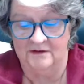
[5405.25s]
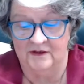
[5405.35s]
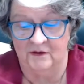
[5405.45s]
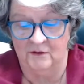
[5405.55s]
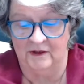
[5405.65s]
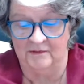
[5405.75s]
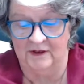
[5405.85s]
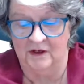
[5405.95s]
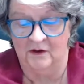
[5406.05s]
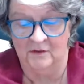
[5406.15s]
So let me
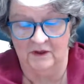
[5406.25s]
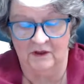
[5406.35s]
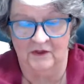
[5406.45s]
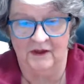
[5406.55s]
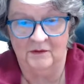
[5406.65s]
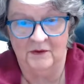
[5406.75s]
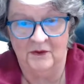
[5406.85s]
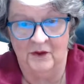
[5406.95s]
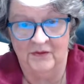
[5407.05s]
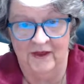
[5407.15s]
know what you think with
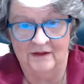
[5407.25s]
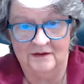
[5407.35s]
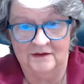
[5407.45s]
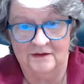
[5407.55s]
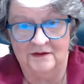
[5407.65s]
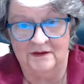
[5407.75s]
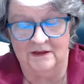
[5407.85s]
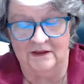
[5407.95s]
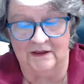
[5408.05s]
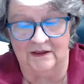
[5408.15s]
all that,
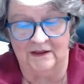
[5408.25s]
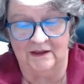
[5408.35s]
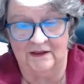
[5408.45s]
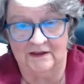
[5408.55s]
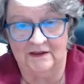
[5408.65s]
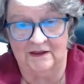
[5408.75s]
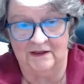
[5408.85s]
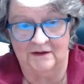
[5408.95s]
and